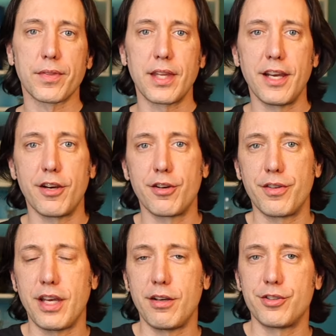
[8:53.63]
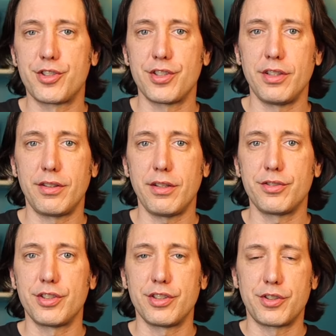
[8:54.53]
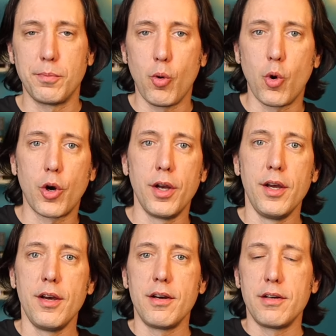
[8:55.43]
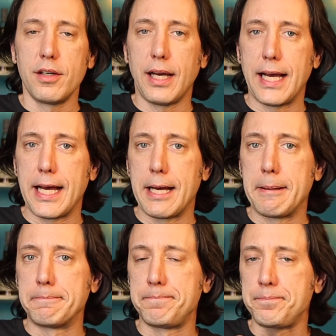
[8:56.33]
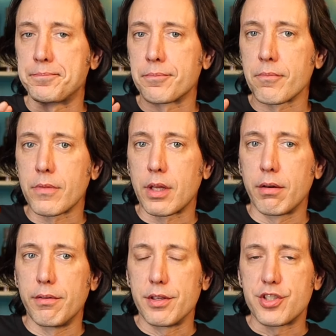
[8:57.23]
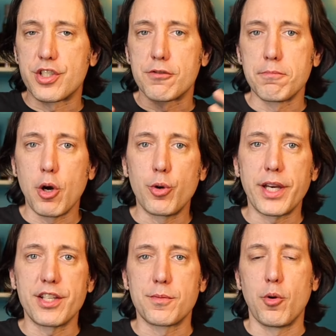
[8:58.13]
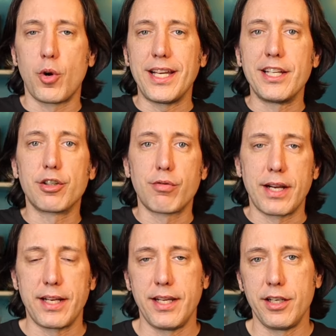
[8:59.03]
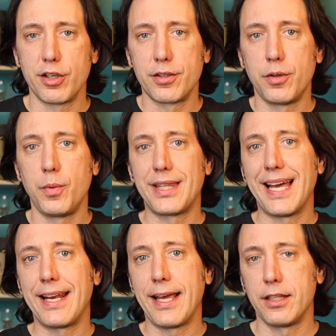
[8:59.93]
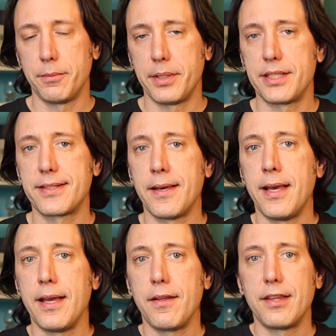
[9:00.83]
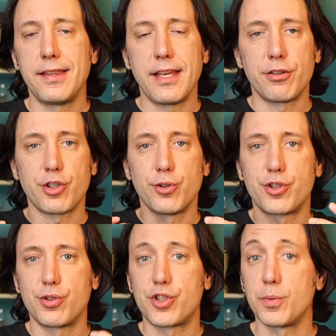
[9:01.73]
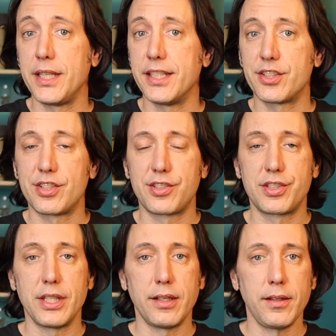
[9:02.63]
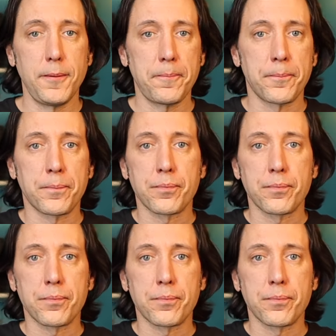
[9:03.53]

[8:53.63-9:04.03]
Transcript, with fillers: There, there's, there's, it's more. Um, the smoke is more integrated here with that element there's also sweetness still,